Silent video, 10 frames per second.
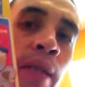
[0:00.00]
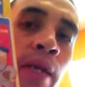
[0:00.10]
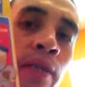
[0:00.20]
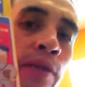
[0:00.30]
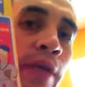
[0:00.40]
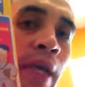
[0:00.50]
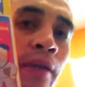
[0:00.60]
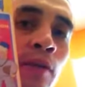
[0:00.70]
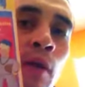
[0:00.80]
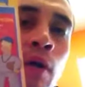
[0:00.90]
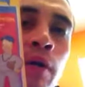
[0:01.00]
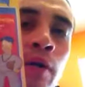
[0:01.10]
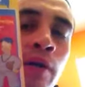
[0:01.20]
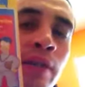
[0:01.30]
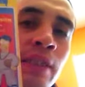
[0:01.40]
So yeah, so all in
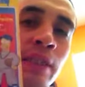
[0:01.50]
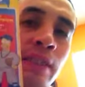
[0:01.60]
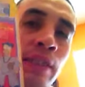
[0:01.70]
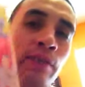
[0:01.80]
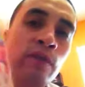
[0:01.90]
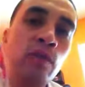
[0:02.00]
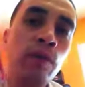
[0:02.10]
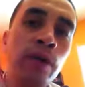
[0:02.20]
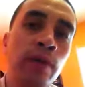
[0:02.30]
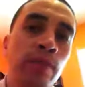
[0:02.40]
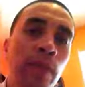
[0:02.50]
all, this is series 1.